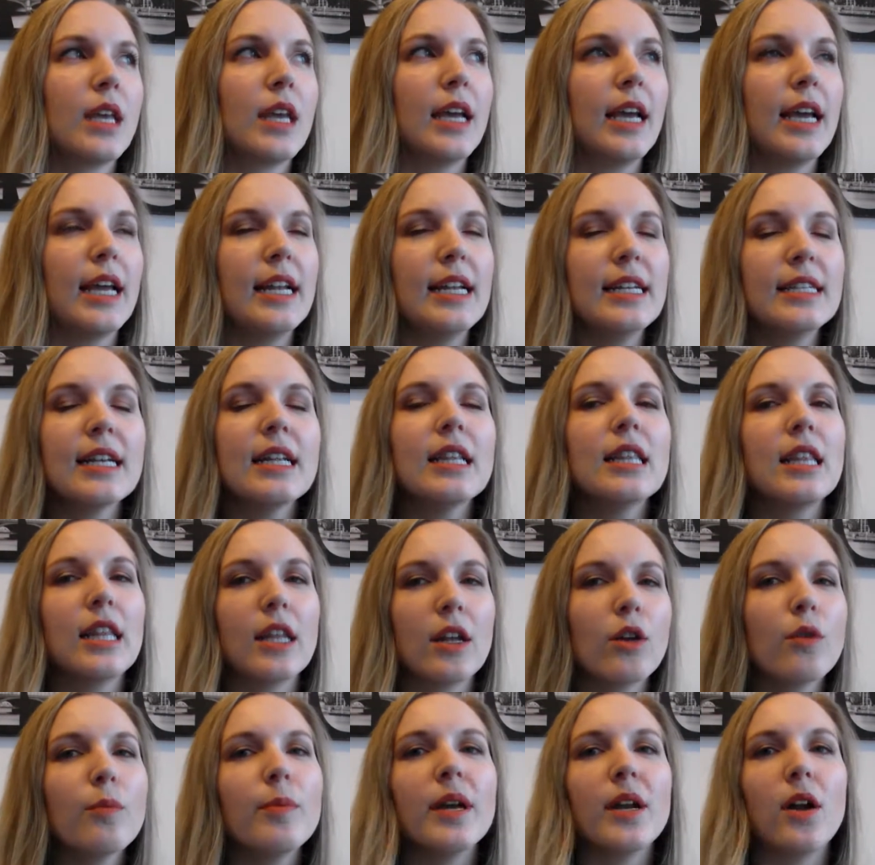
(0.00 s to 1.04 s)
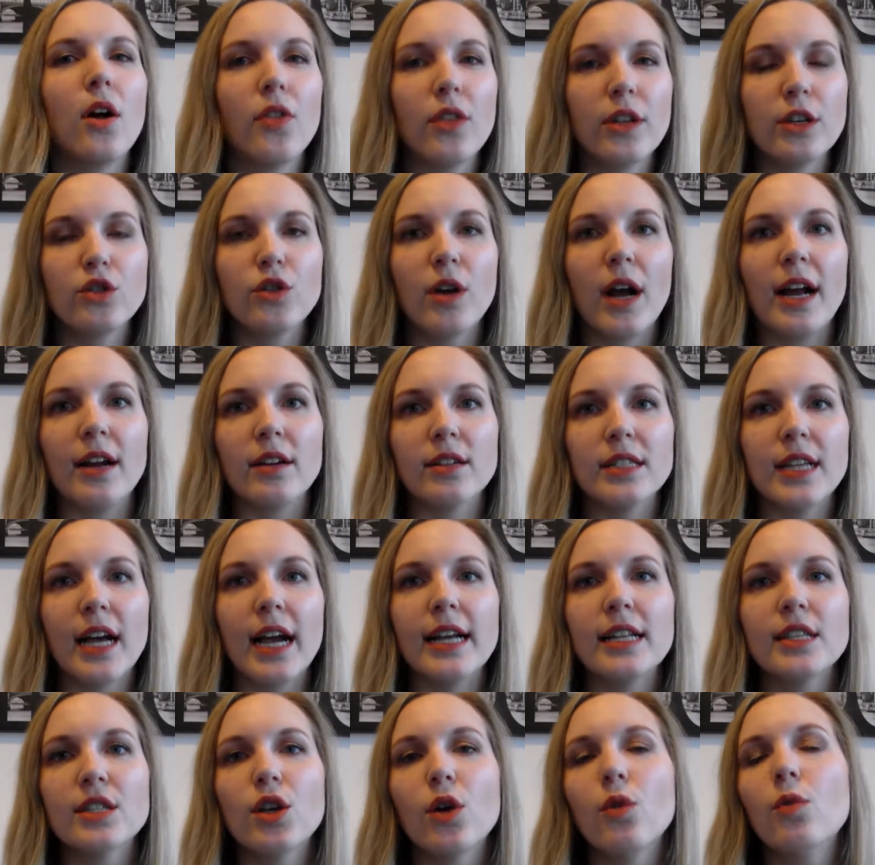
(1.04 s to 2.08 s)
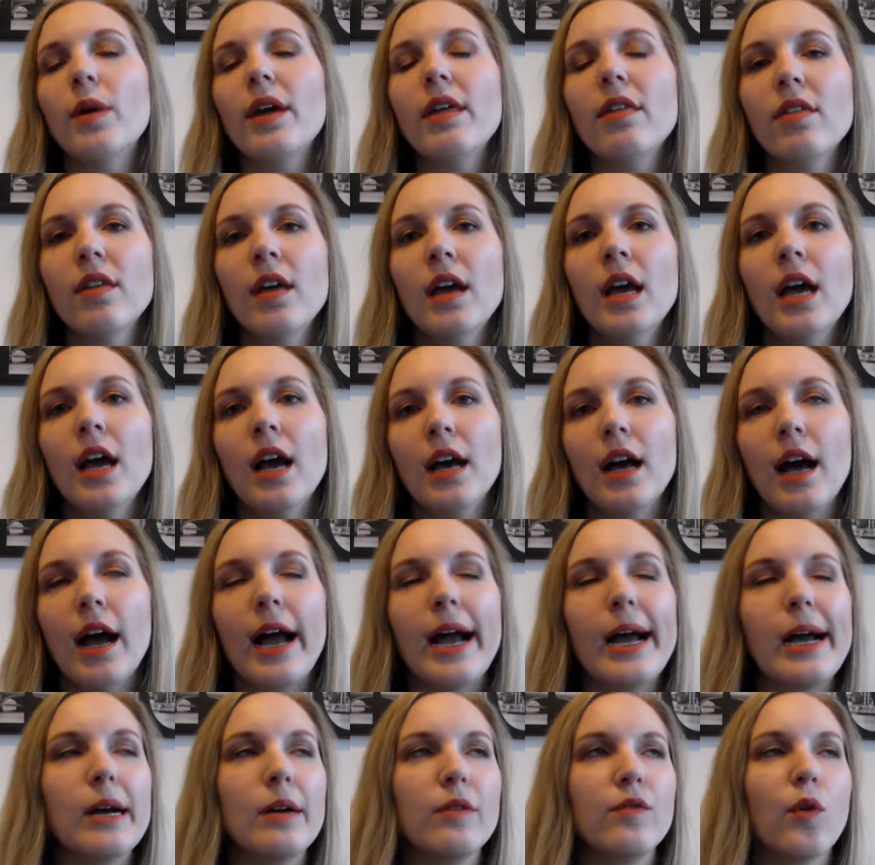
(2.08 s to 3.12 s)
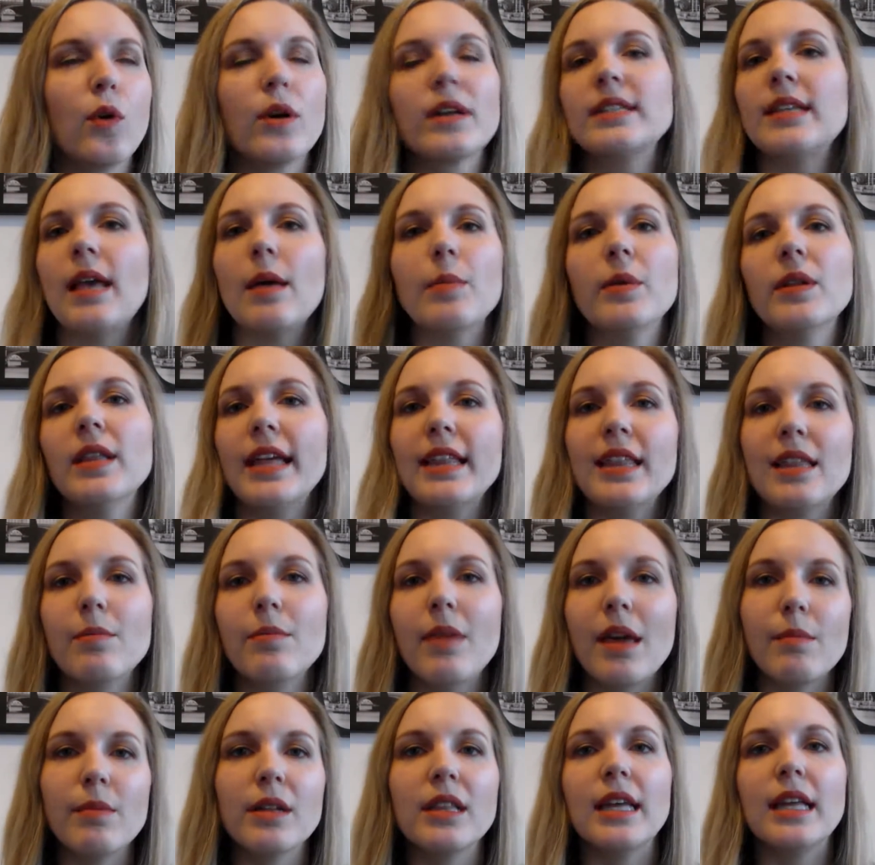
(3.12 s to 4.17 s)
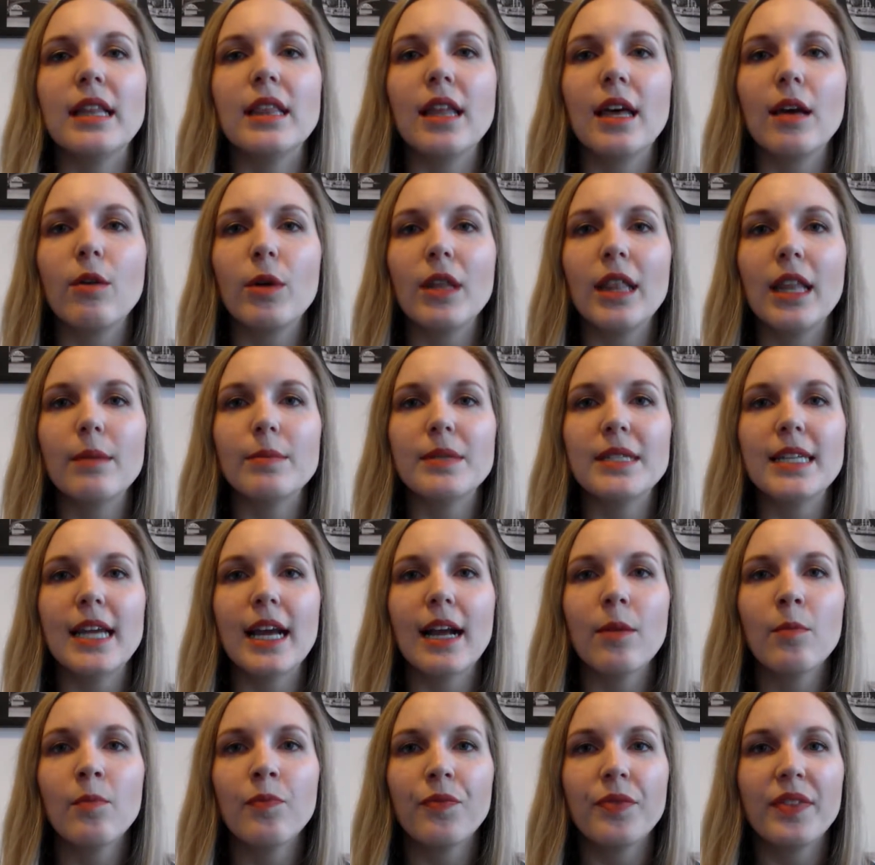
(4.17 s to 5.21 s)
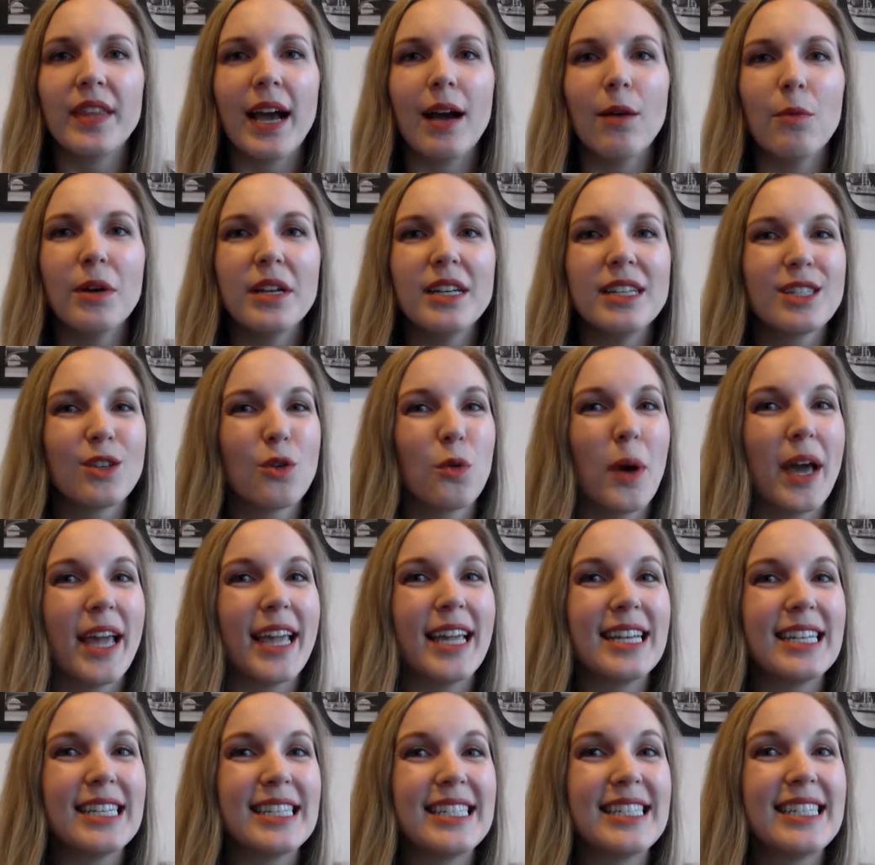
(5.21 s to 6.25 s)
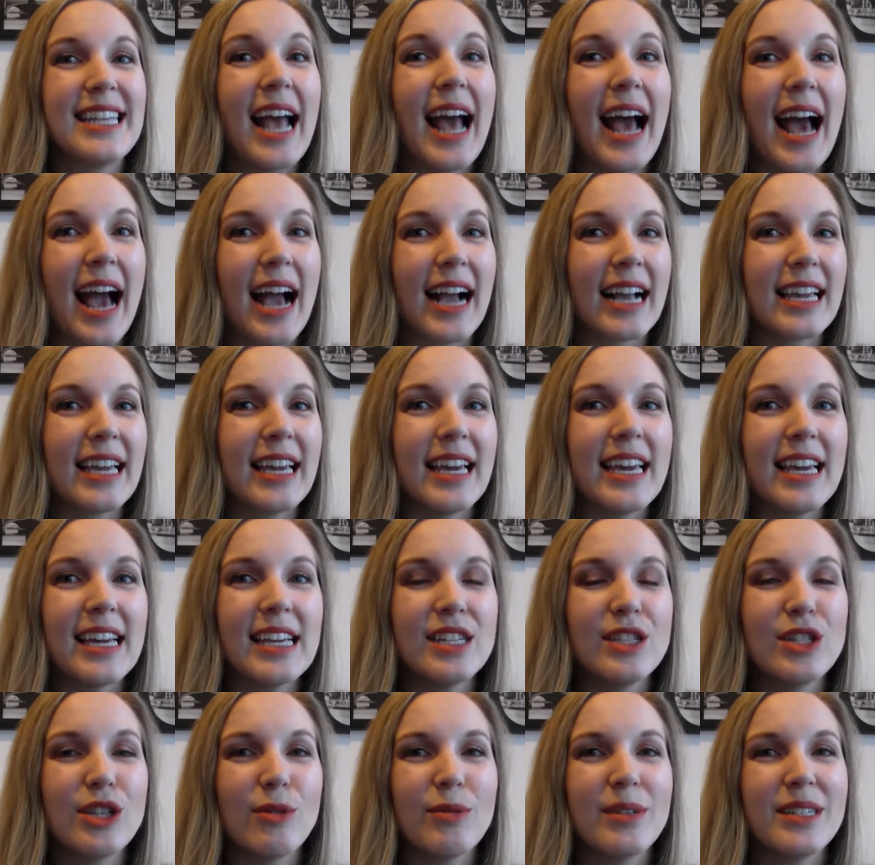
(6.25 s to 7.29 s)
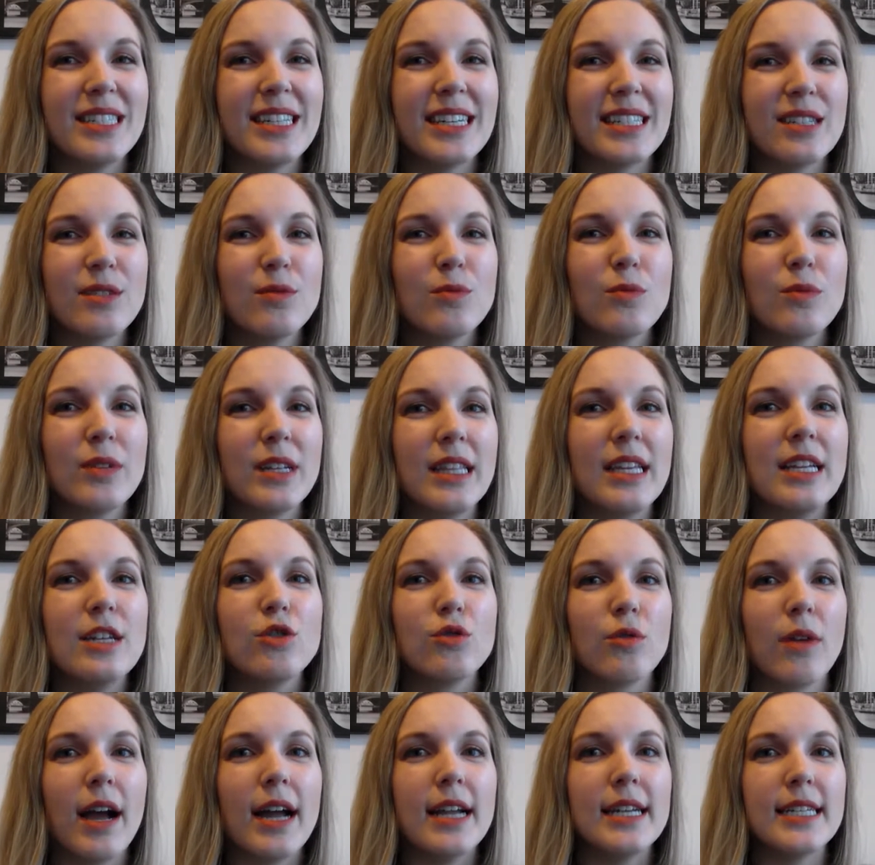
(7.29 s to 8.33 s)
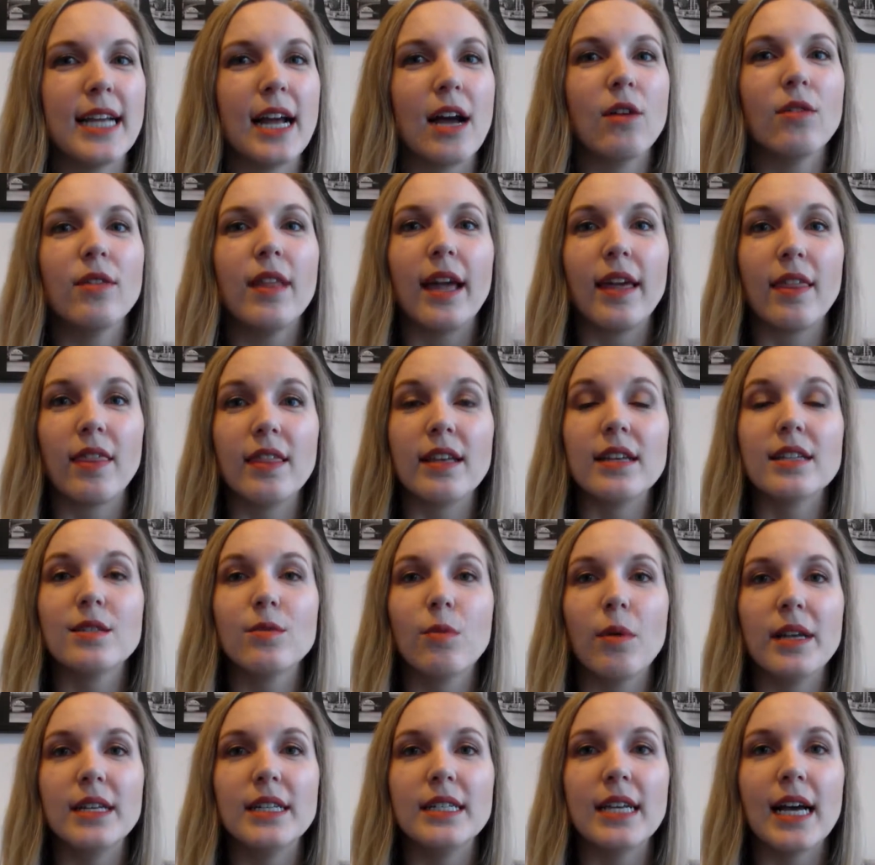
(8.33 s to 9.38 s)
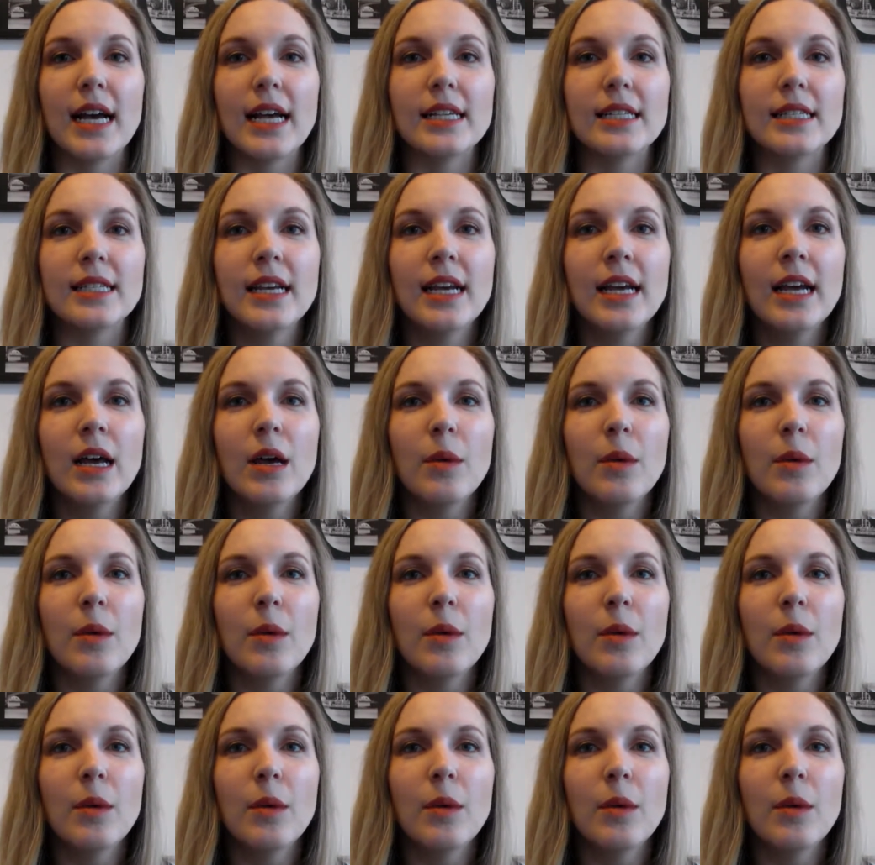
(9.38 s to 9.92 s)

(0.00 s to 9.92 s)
it is a little bit on the drier side. So with, for example, like the Maybelline liquid lipstick, that one is quite tacky, so it doesn't really dry down like this one does.